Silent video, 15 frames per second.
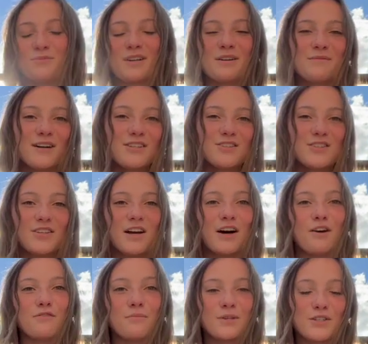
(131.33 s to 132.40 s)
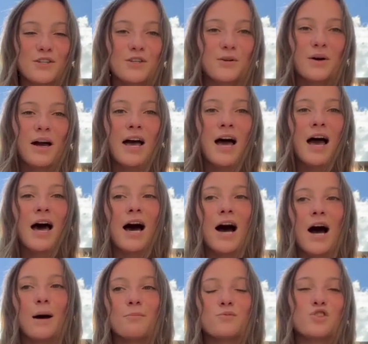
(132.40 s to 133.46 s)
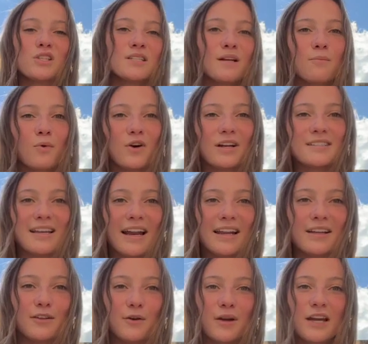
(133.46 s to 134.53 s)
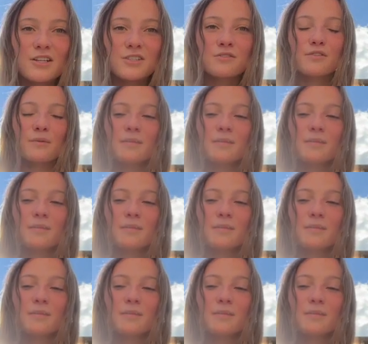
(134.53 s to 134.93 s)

pretty much, of Mizzou, just in a more exciting location for